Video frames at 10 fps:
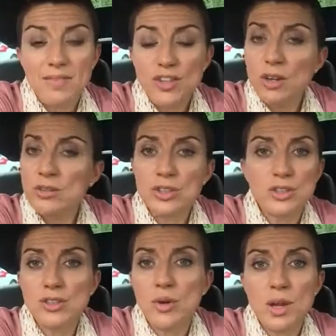have total
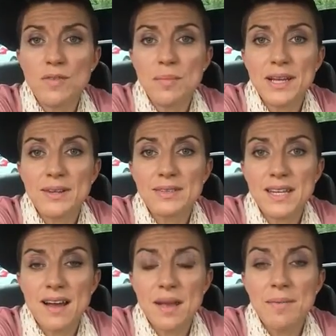control over my own
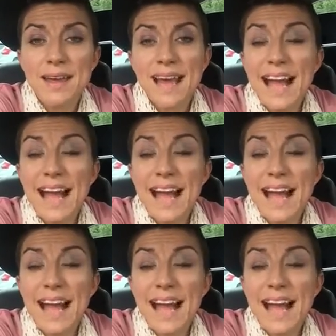time.